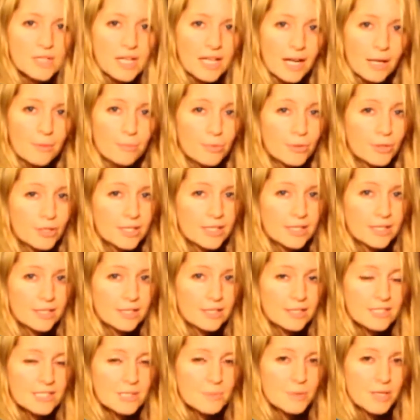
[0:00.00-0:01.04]
that I put in
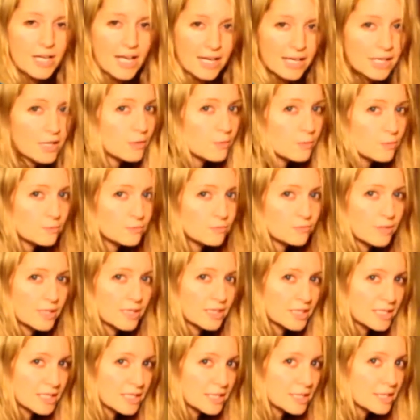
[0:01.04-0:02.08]
the spaghetti with
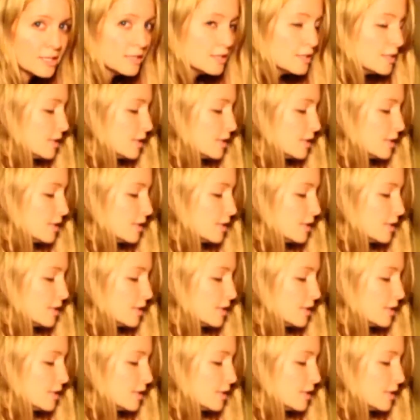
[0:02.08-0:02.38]
Lilly.